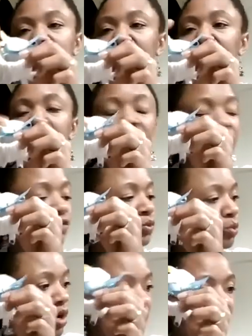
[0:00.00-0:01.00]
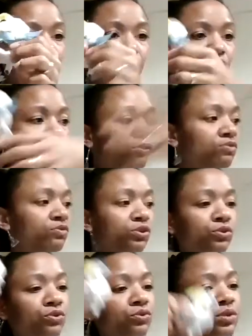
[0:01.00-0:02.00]
And again, if you want it, you could have
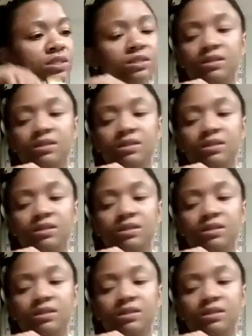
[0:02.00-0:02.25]
used